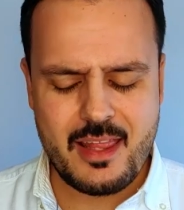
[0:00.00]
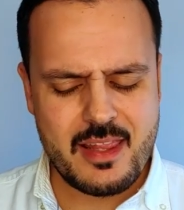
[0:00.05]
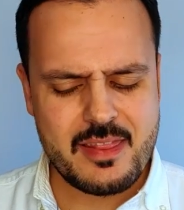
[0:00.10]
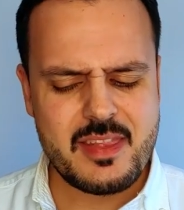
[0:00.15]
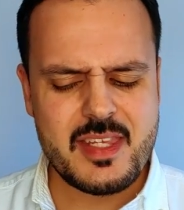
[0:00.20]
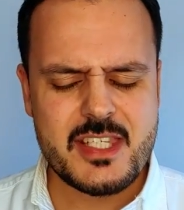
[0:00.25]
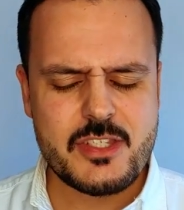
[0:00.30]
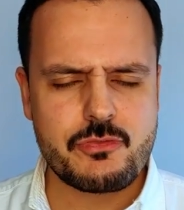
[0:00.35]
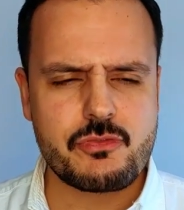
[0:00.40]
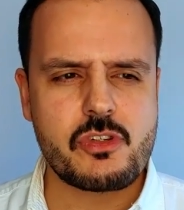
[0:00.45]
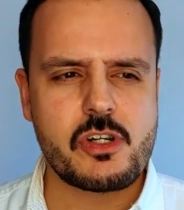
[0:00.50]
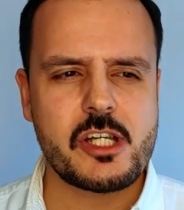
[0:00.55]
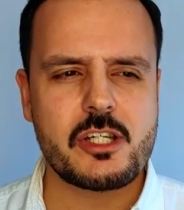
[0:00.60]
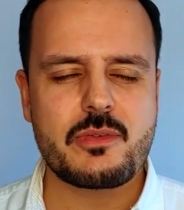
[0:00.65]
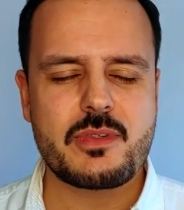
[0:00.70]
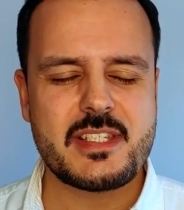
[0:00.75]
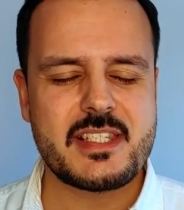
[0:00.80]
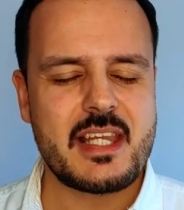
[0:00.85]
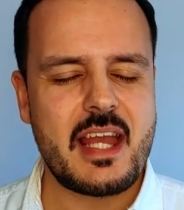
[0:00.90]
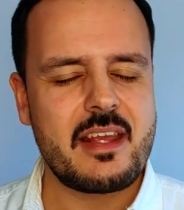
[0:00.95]
This
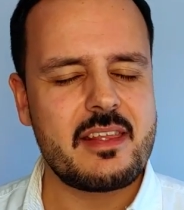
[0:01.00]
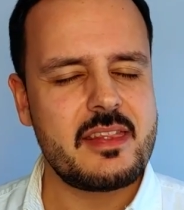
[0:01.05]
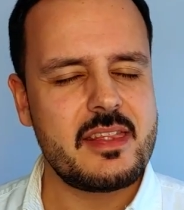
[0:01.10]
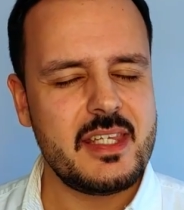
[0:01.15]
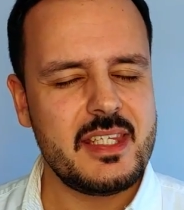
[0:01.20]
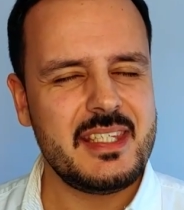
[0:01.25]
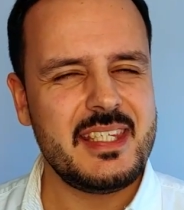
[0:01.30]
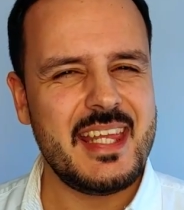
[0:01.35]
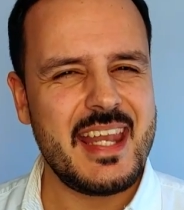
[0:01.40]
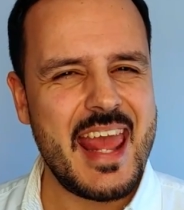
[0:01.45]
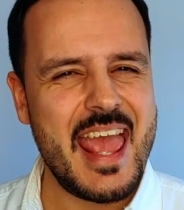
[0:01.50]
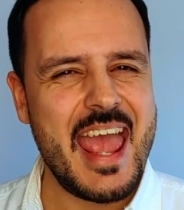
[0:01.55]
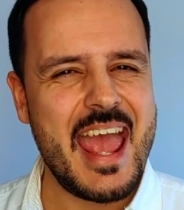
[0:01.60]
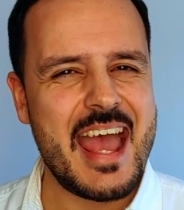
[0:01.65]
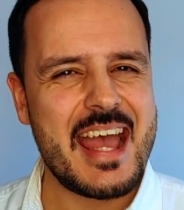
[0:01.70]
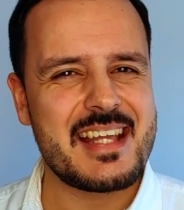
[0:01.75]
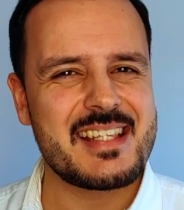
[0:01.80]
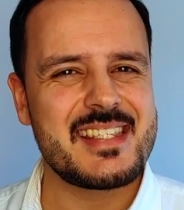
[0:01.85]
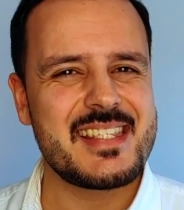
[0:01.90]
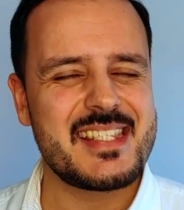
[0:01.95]
fragrance, I think it
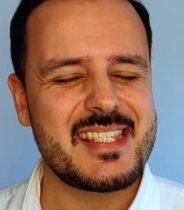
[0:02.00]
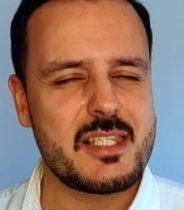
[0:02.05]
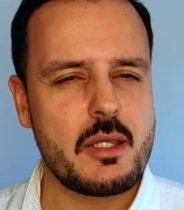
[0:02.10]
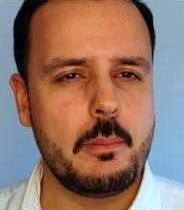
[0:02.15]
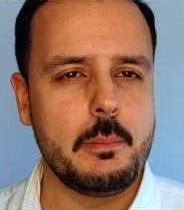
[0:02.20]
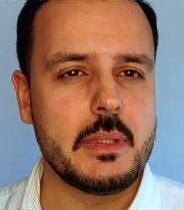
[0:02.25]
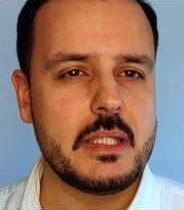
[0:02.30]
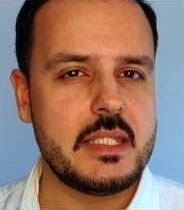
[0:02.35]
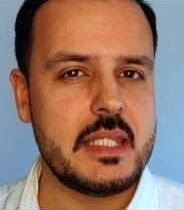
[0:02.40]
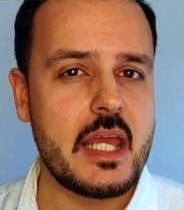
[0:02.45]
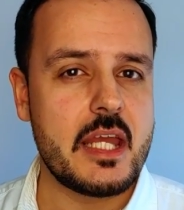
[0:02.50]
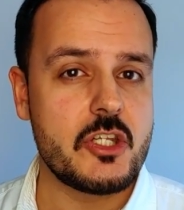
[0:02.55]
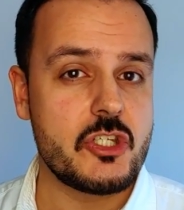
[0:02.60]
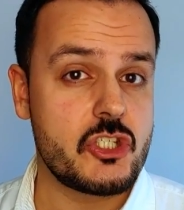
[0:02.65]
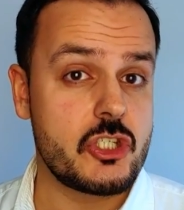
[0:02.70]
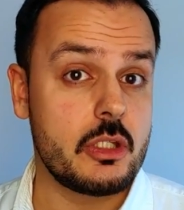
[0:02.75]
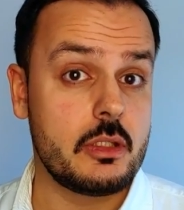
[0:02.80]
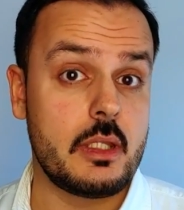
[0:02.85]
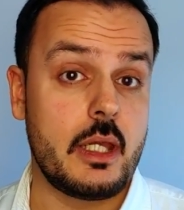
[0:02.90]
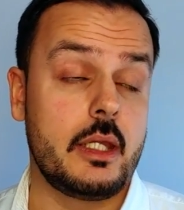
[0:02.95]
had some
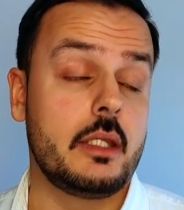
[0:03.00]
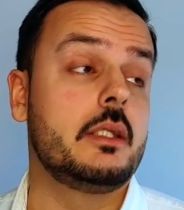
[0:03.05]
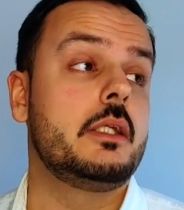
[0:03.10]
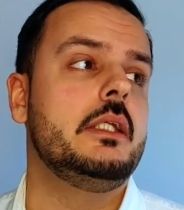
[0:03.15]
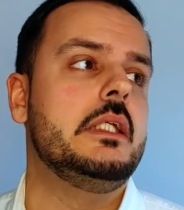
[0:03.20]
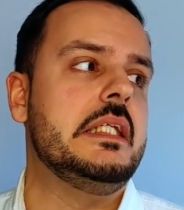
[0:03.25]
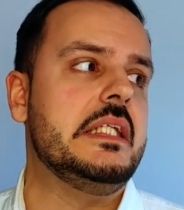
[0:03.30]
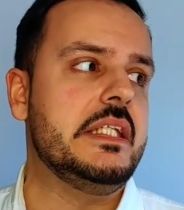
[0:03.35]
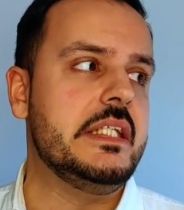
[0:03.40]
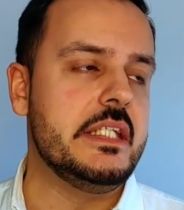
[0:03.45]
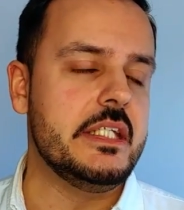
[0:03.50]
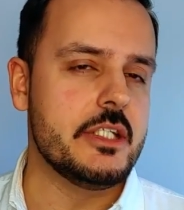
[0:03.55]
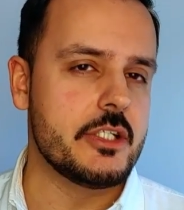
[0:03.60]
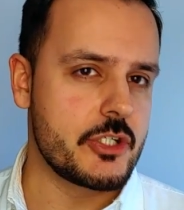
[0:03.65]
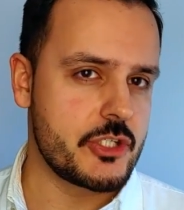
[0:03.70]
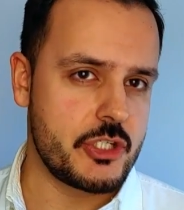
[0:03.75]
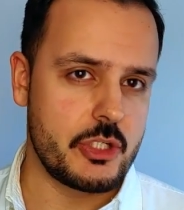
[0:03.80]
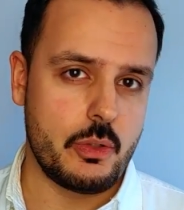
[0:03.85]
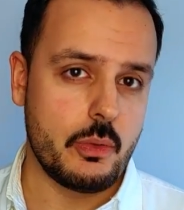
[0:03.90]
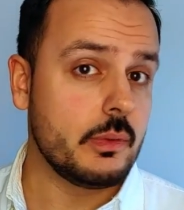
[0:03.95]
attention like
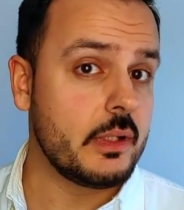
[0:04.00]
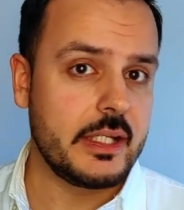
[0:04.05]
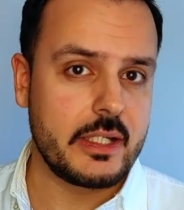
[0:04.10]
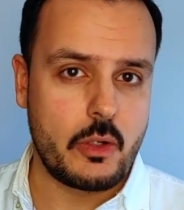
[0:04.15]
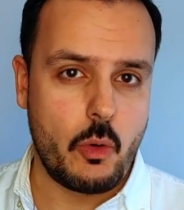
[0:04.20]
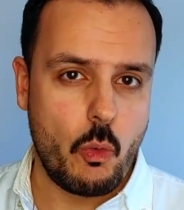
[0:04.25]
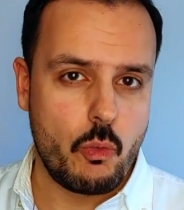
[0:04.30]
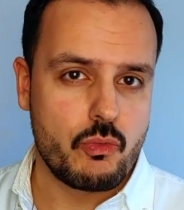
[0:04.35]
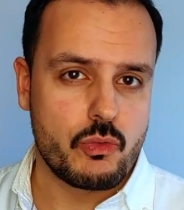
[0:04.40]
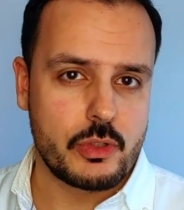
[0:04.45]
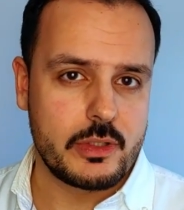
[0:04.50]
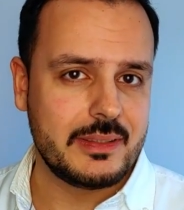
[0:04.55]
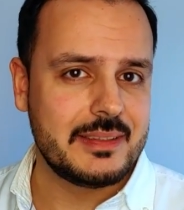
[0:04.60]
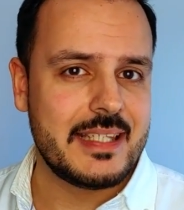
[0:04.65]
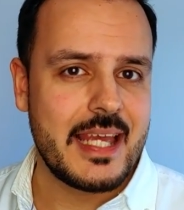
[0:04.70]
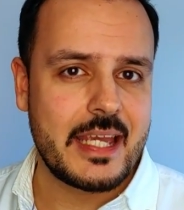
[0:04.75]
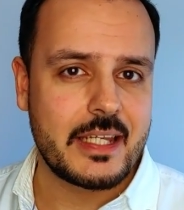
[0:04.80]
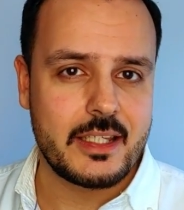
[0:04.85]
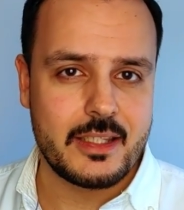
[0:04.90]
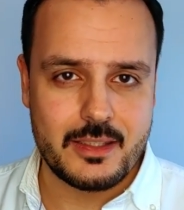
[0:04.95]
years ago, like over a
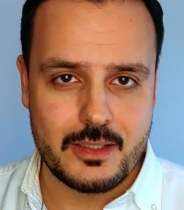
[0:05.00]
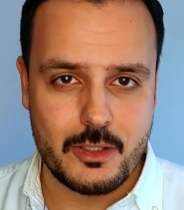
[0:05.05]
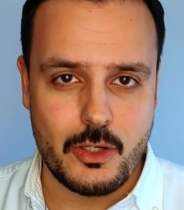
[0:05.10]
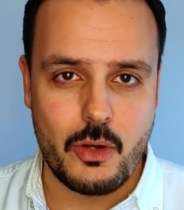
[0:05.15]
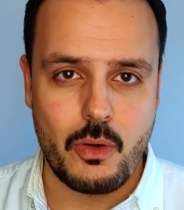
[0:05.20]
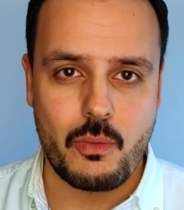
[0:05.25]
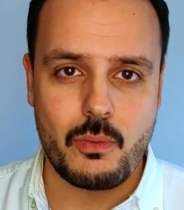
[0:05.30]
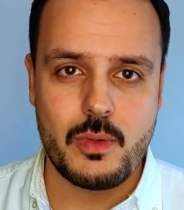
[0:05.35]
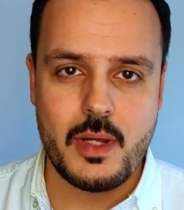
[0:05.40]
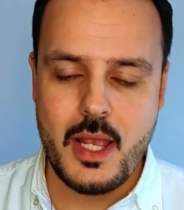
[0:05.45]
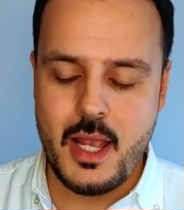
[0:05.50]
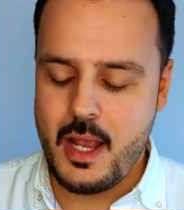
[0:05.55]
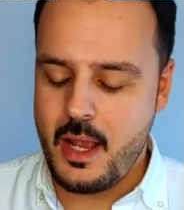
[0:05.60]
decade ago.